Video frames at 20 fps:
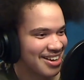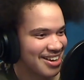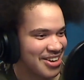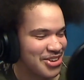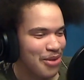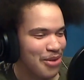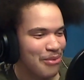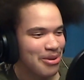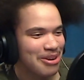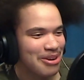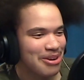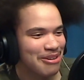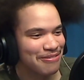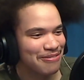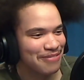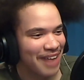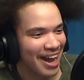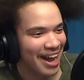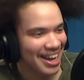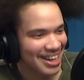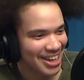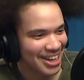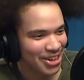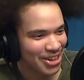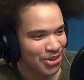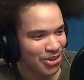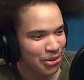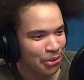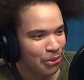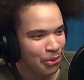Yo, I want to find like
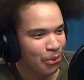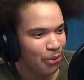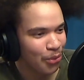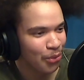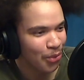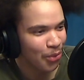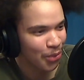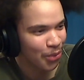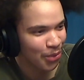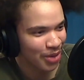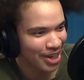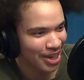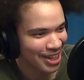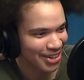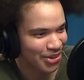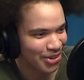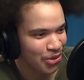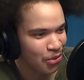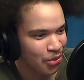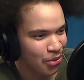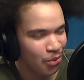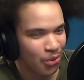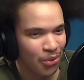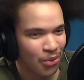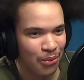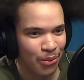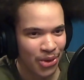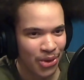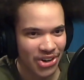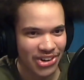a cool
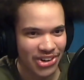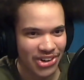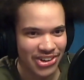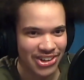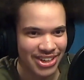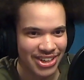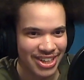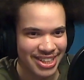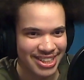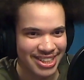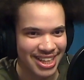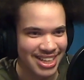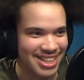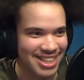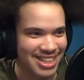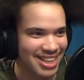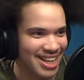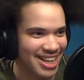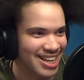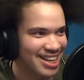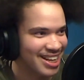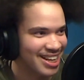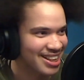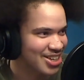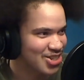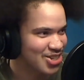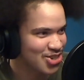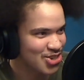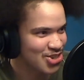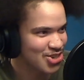word that like
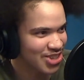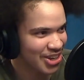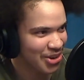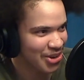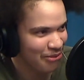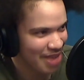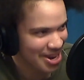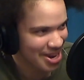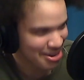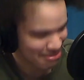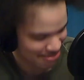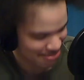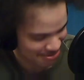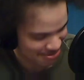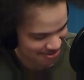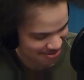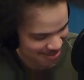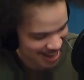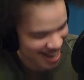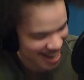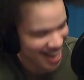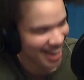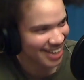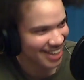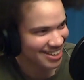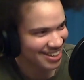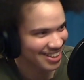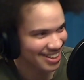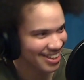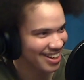that's just like a random
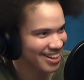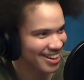fact, like